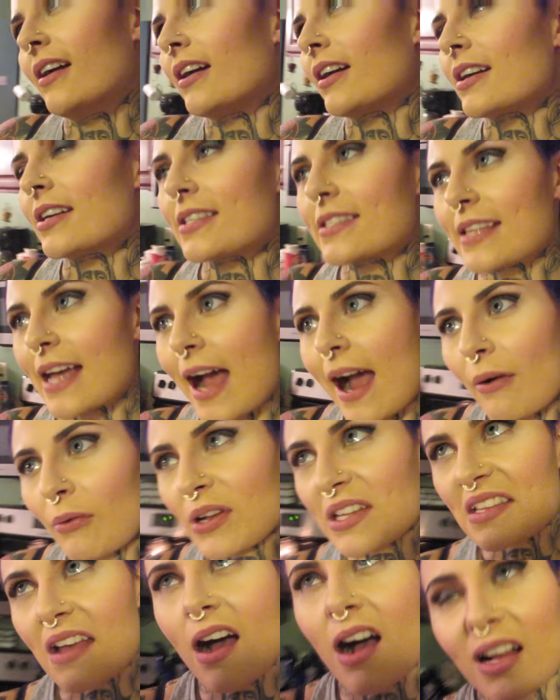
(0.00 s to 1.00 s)
Because that
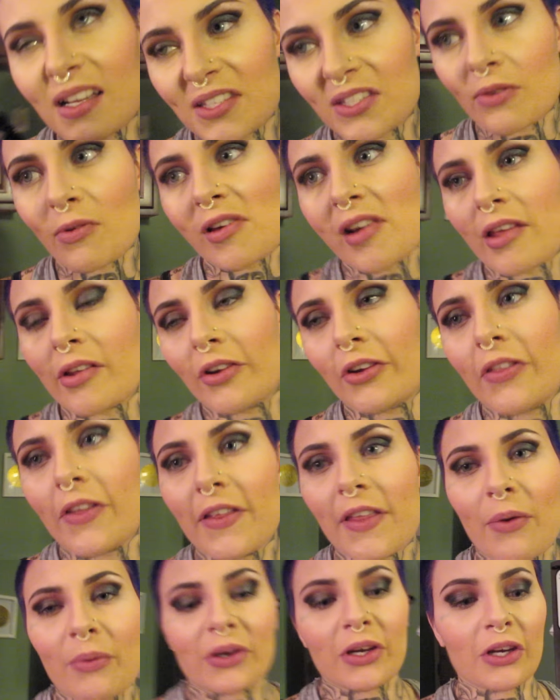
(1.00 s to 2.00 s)
was also another
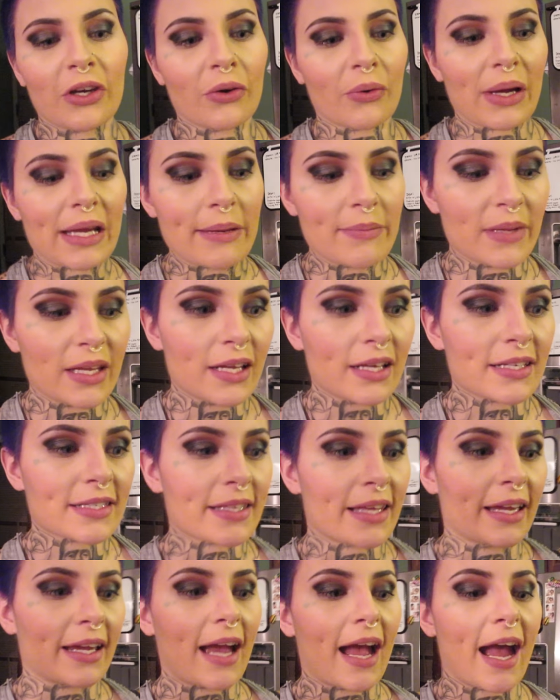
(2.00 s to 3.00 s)
thing that would annoy me, is
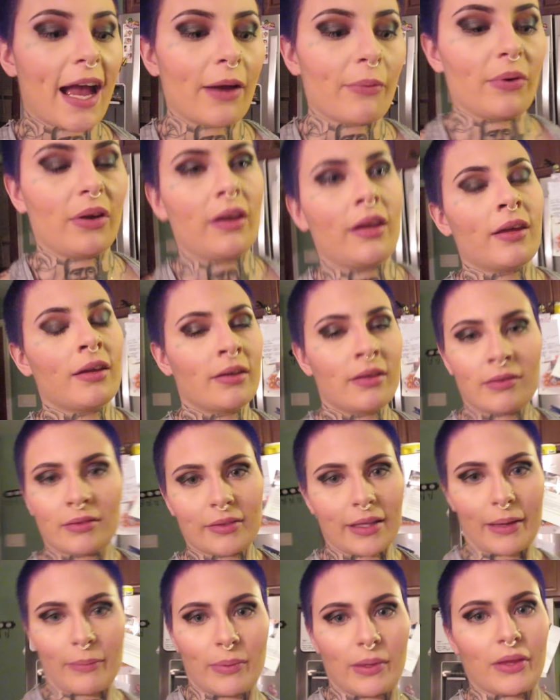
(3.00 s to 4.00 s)
like I would
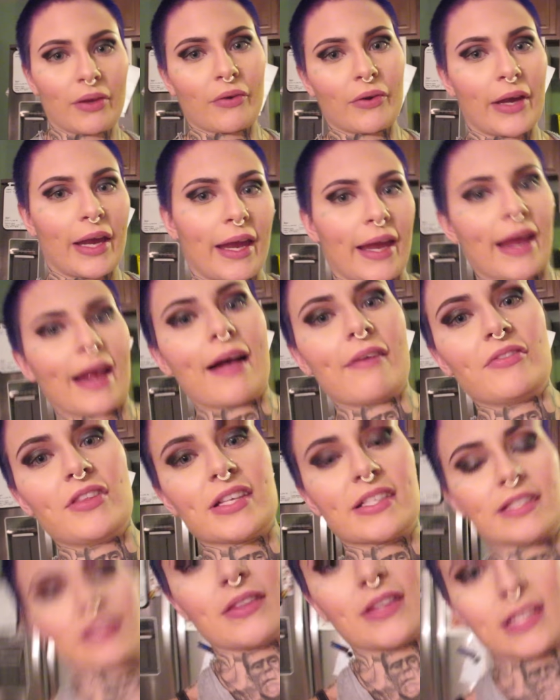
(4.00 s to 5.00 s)
like be like, okay, I have
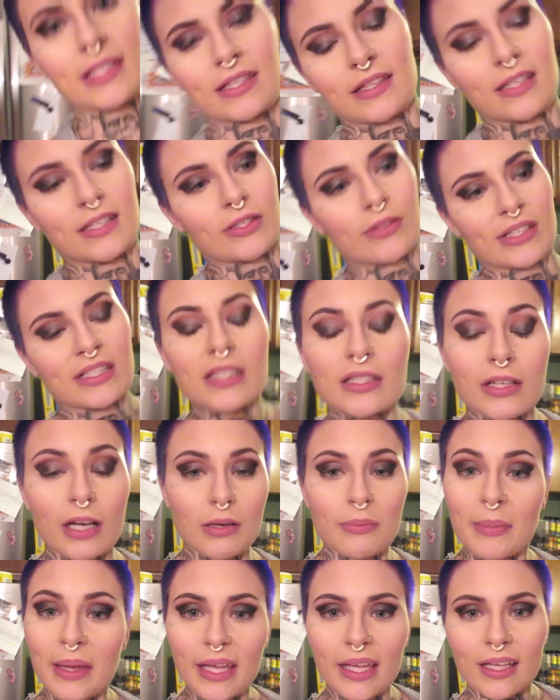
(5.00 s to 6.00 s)
this and this and this, so I'd
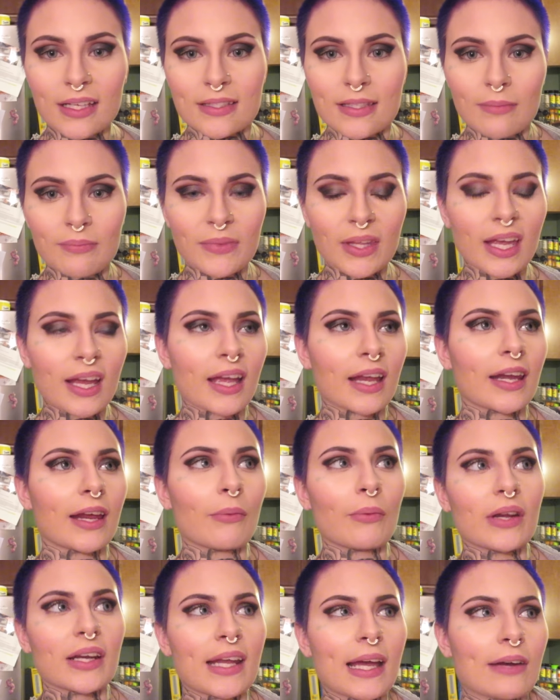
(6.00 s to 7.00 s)
start making something and I
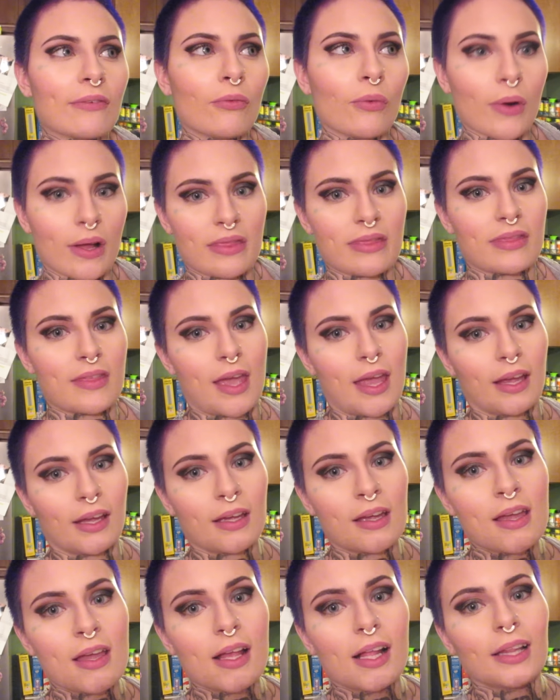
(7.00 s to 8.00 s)
wouldn't have one
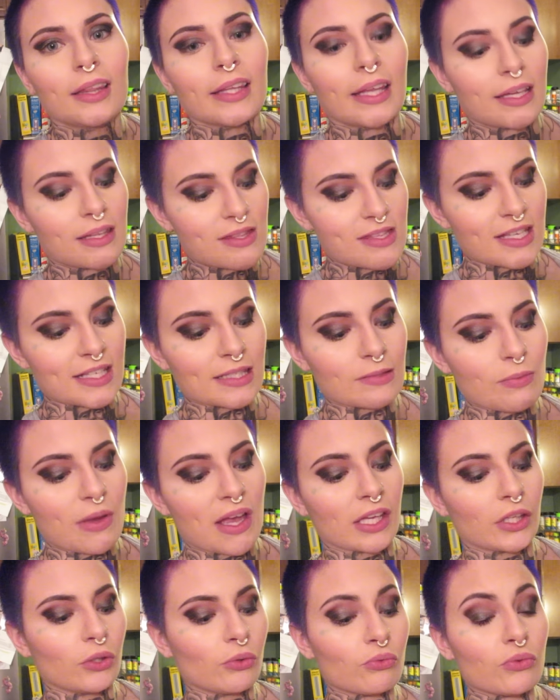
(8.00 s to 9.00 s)
thing. Like, this
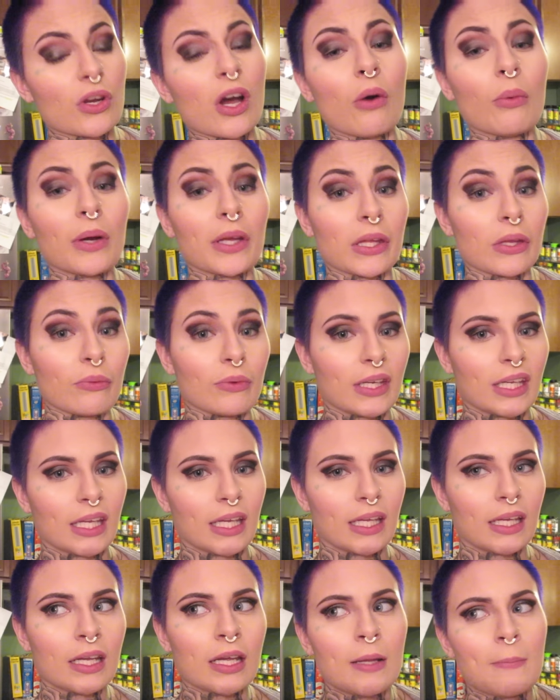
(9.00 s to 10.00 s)
way you know what you
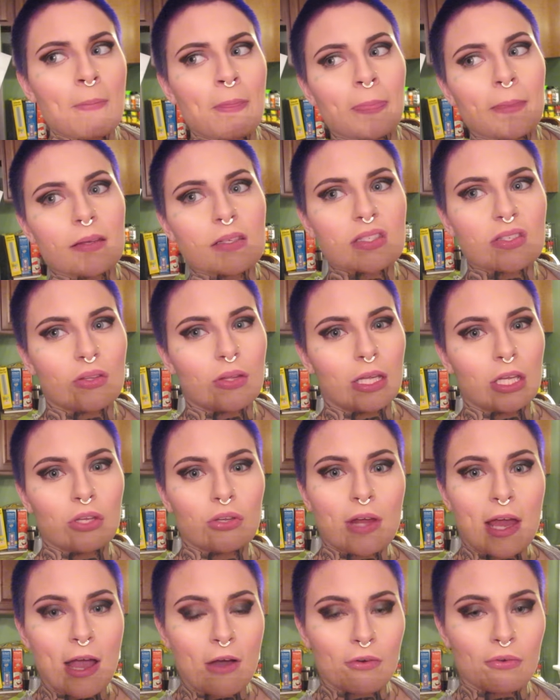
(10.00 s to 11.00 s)
need. So like, you
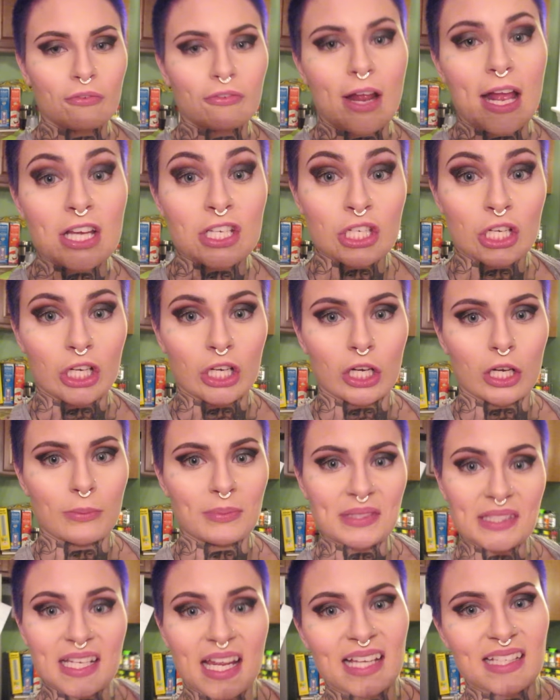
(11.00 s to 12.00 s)
know how fresh
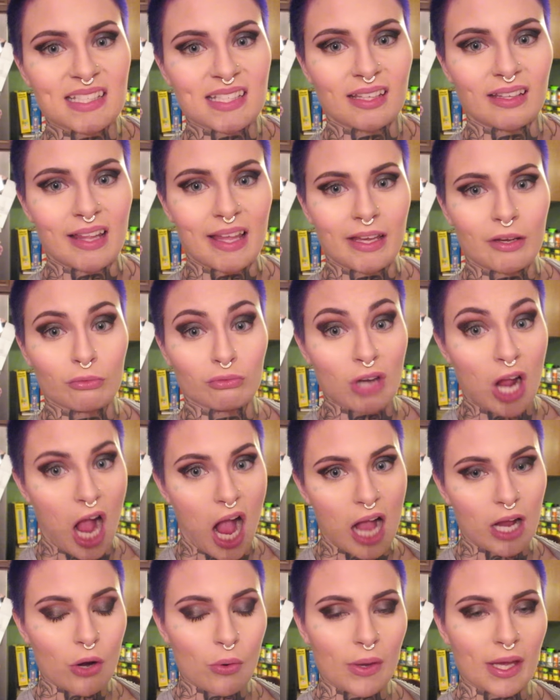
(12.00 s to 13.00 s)
herbs tend to like
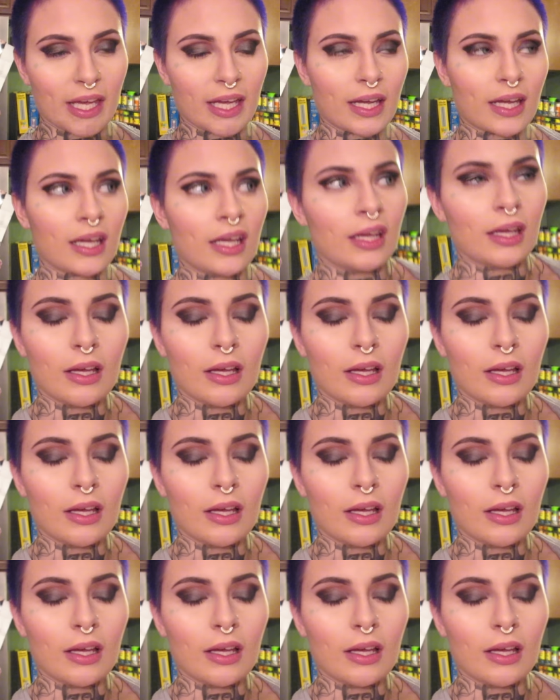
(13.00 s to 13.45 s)
rot quick?